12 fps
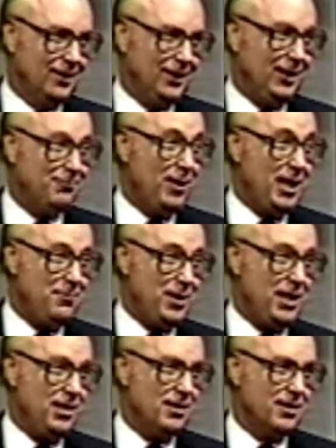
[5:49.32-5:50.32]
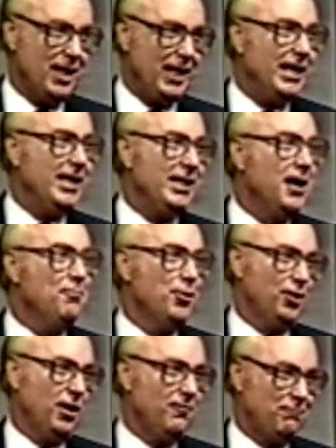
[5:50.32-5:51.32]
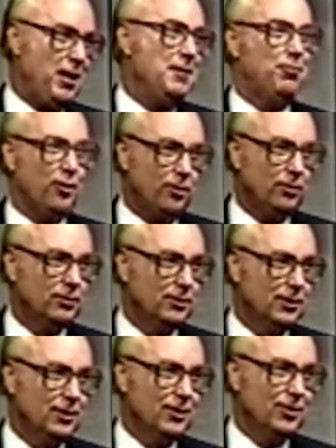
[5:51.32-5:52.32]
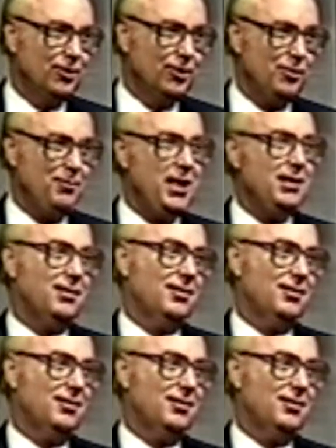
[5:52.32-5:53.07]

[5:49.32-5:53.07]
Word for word: It may be that any number of people could meet